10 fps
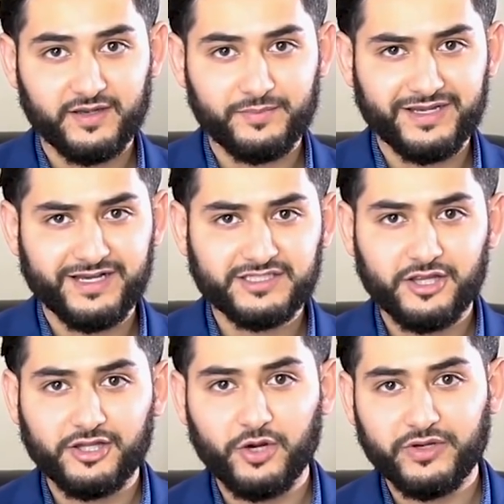because of
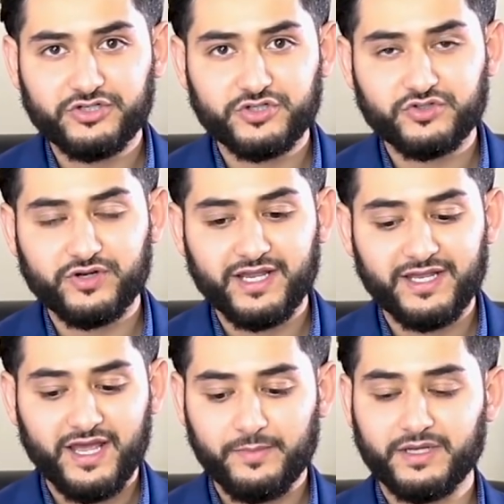the low interest
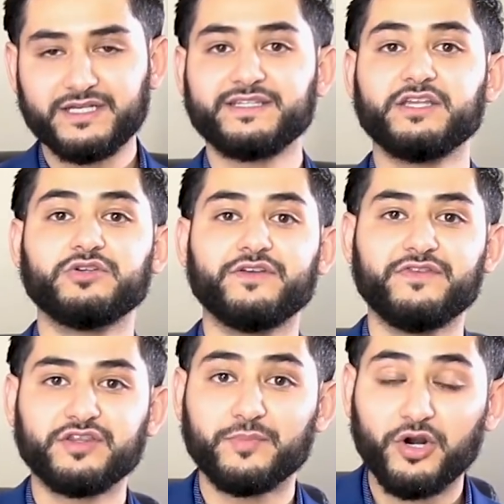rate, because then you
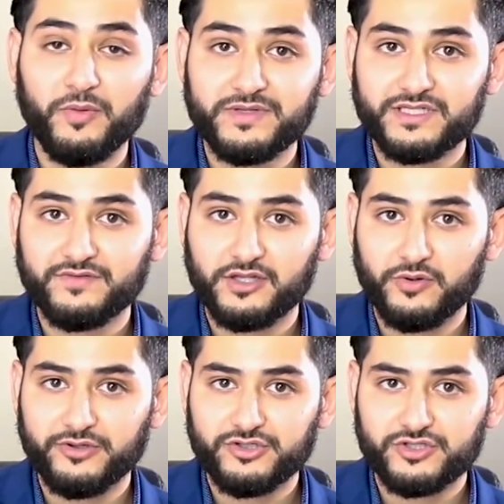defeat the purpose of the
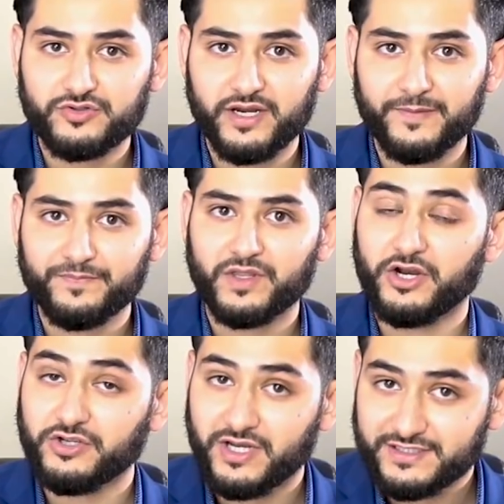low interest rate.
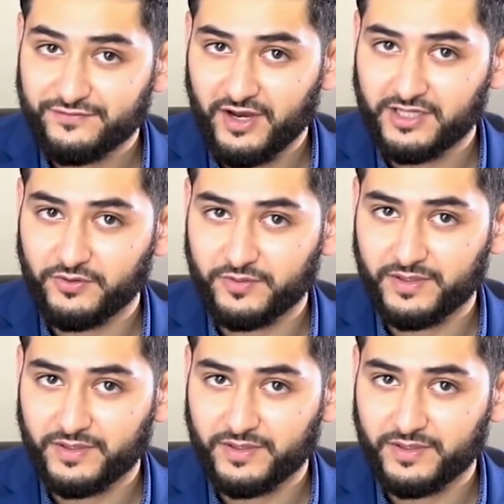Are you guys following